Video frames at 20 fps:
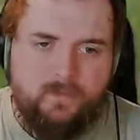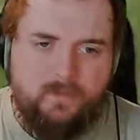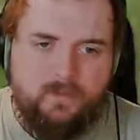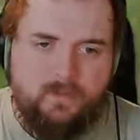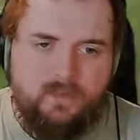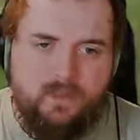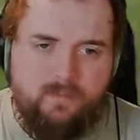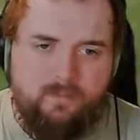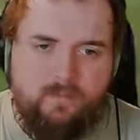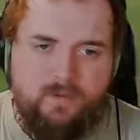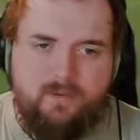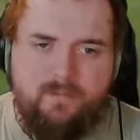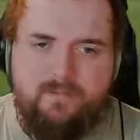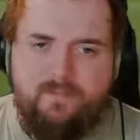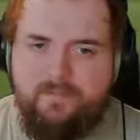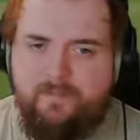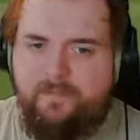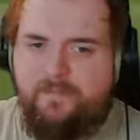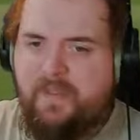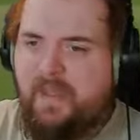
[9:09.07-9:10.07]
Stump
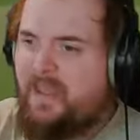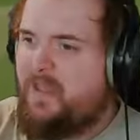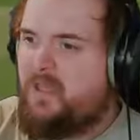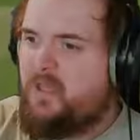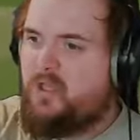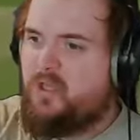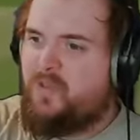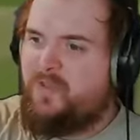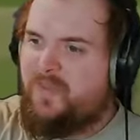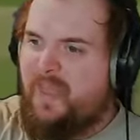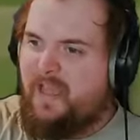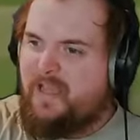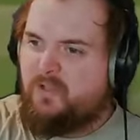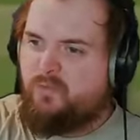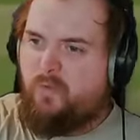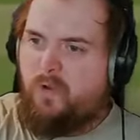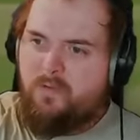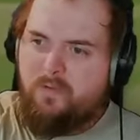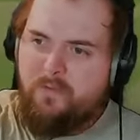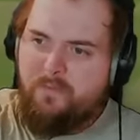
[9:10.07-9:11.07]
him. Thank you.
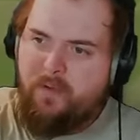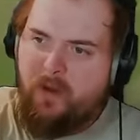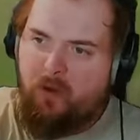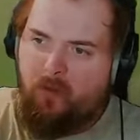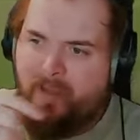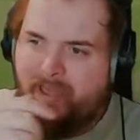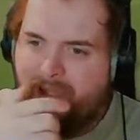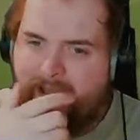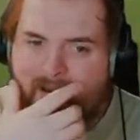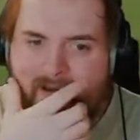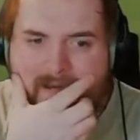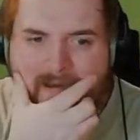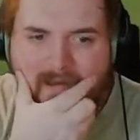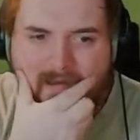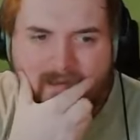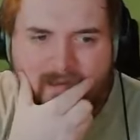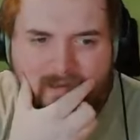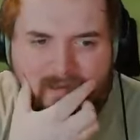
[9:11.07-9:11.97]
That's why we bowl out.